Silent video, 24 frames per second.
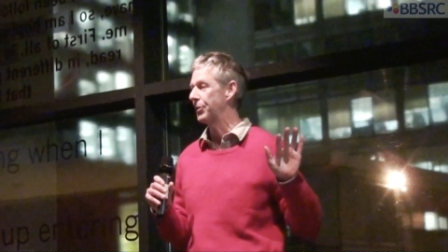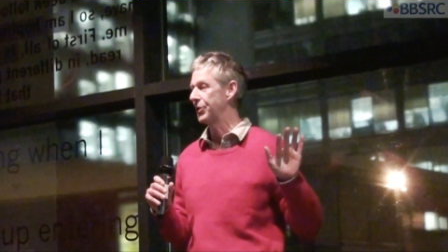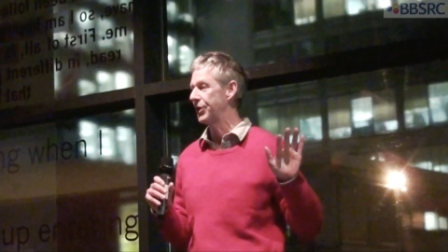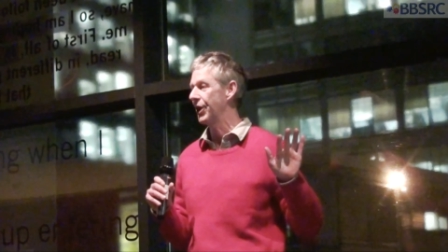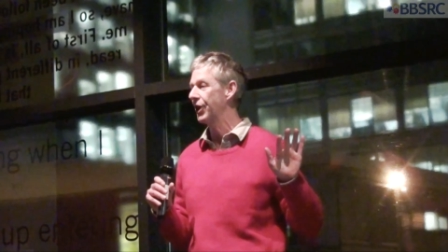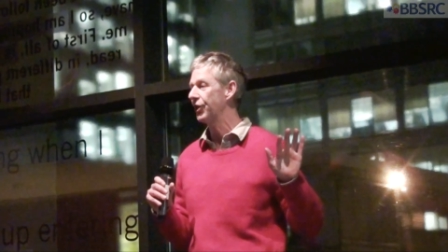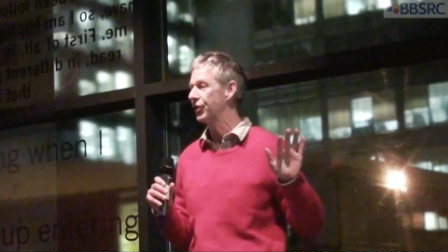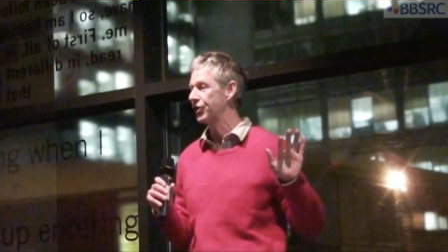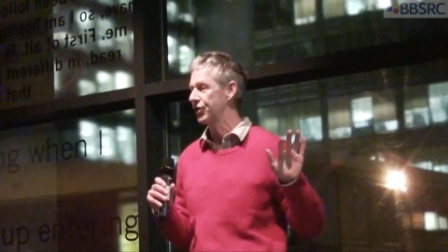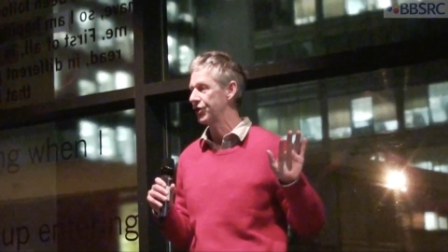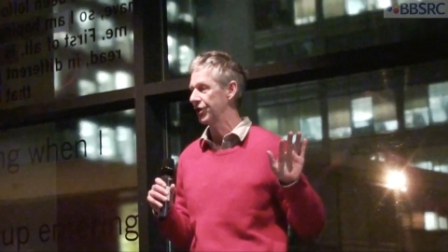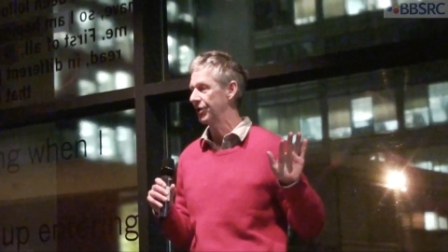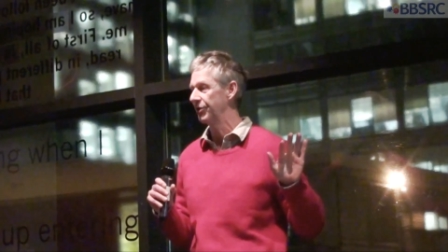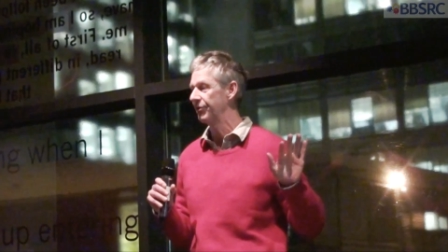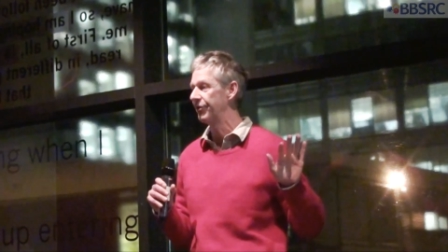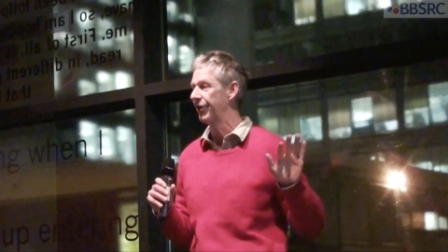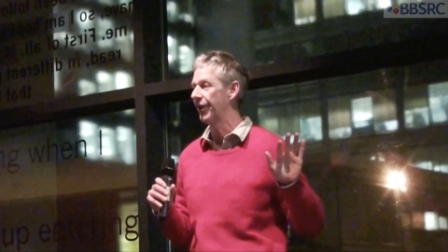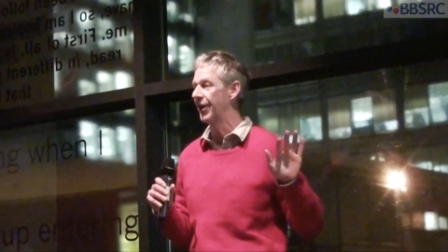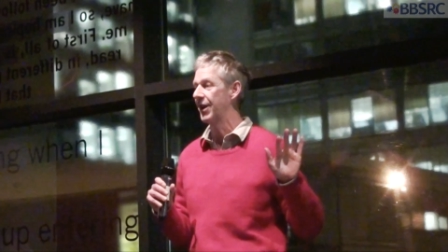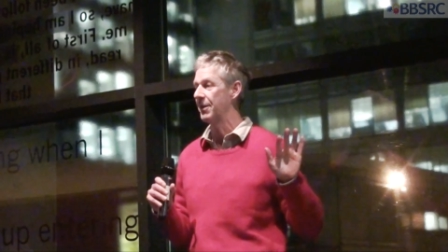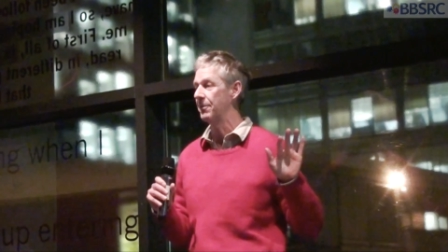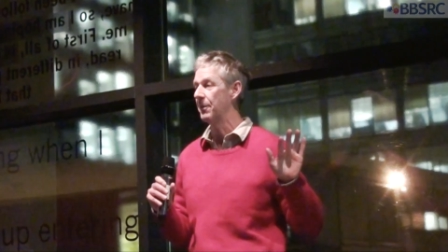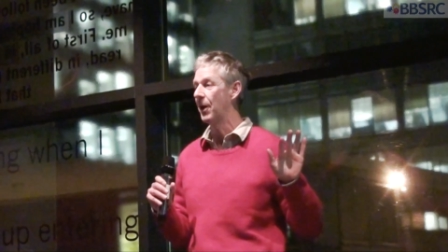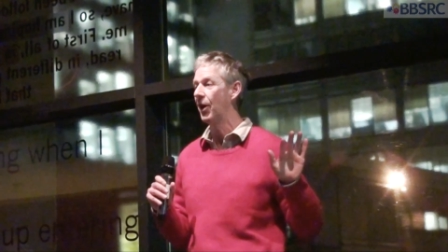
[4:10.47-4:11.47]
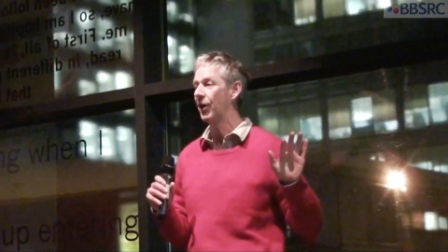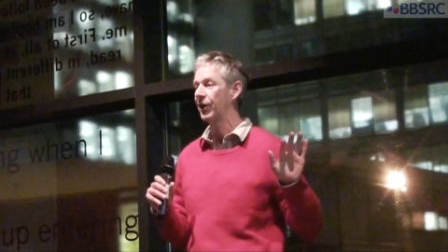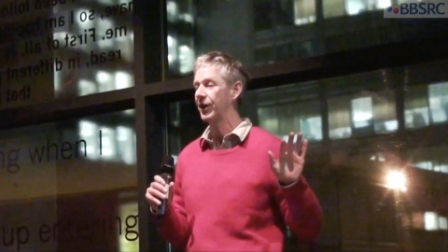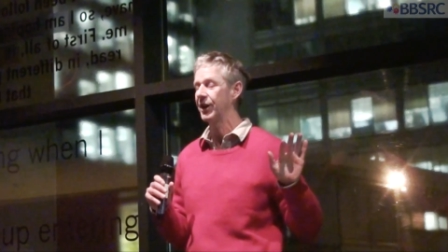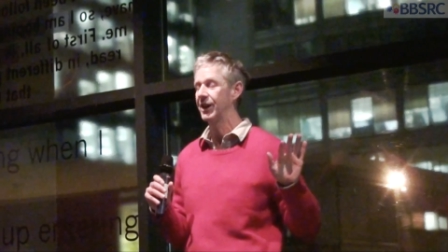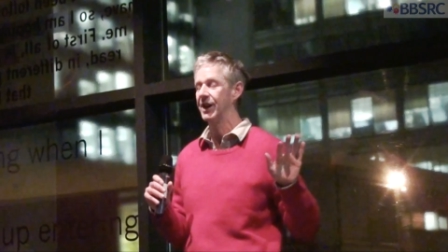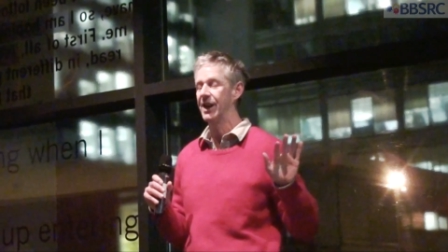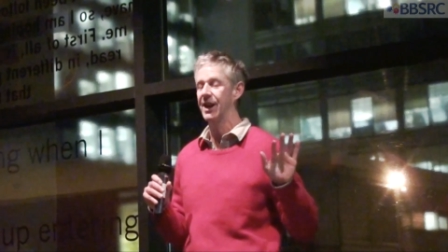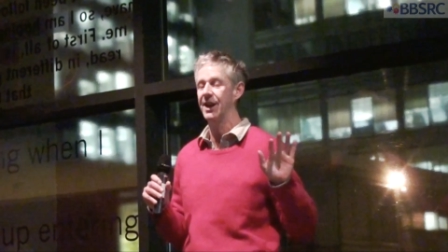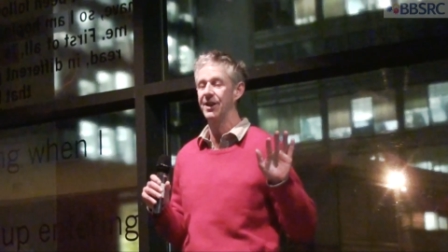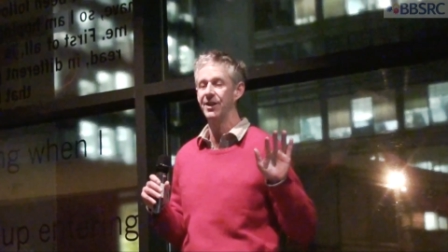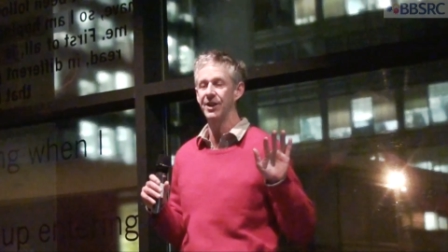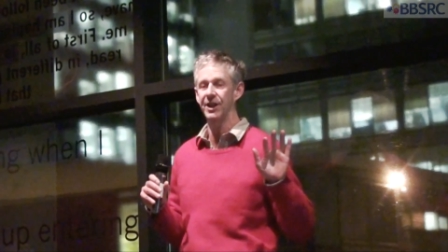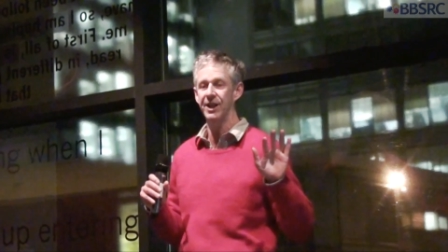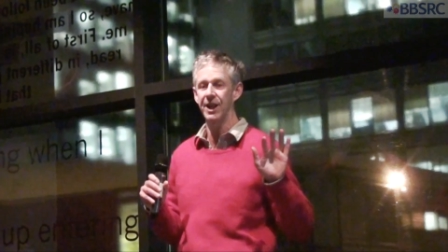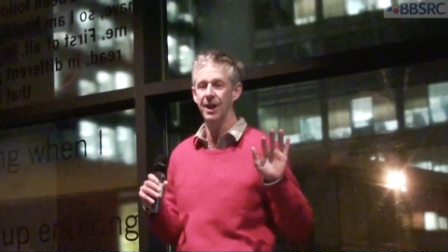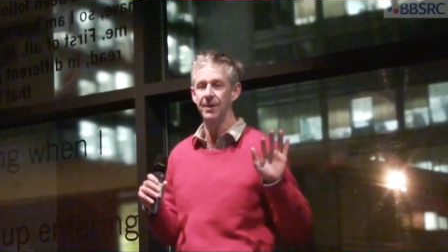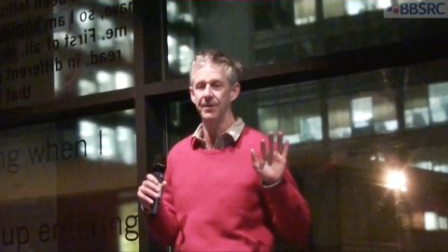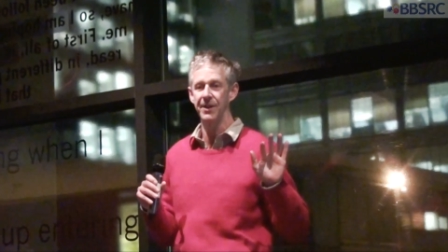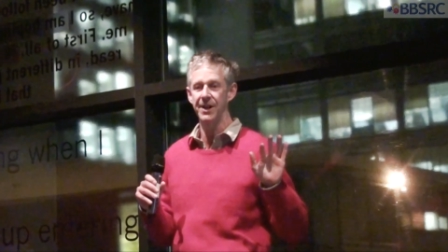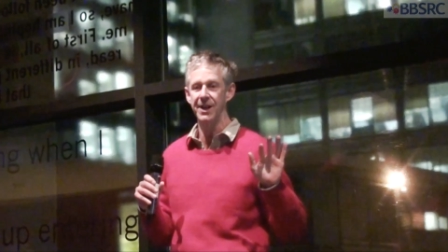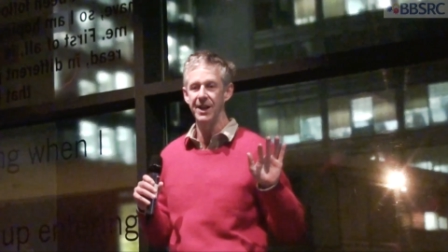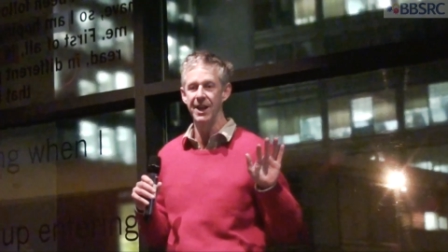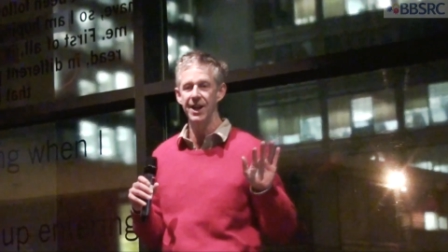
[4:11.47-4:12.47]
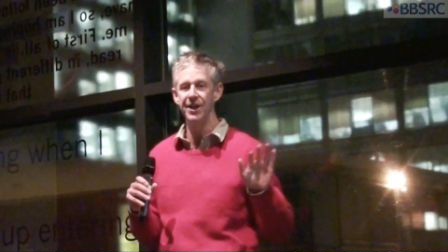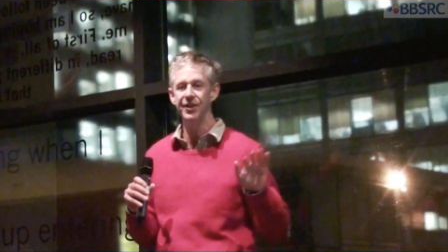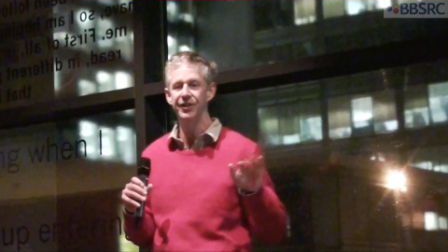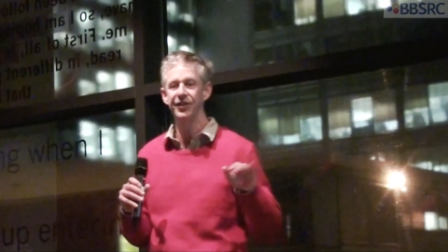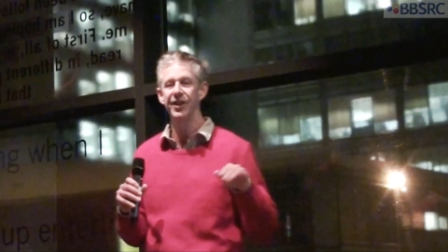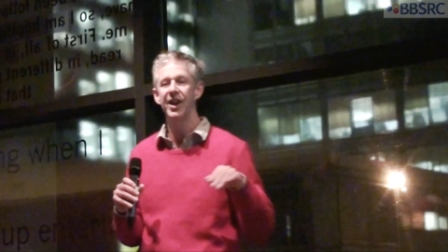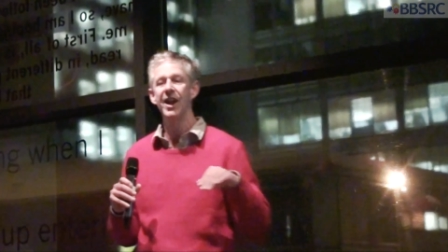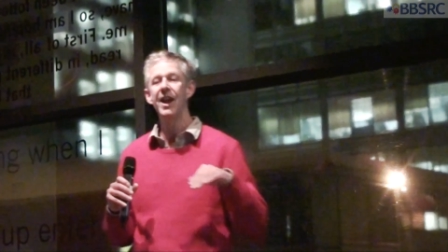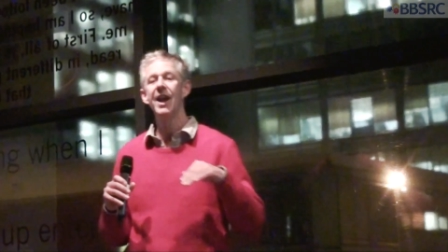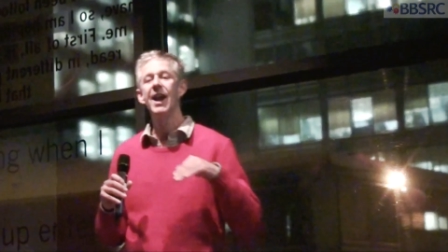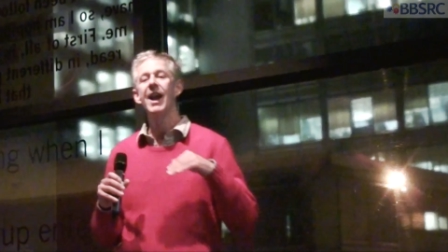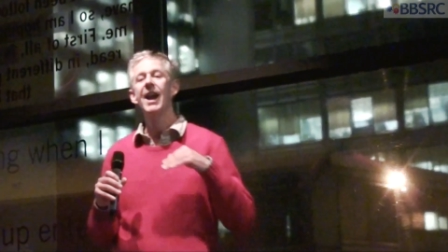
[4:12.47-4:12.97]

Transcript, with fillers: production very markedly in the coming years.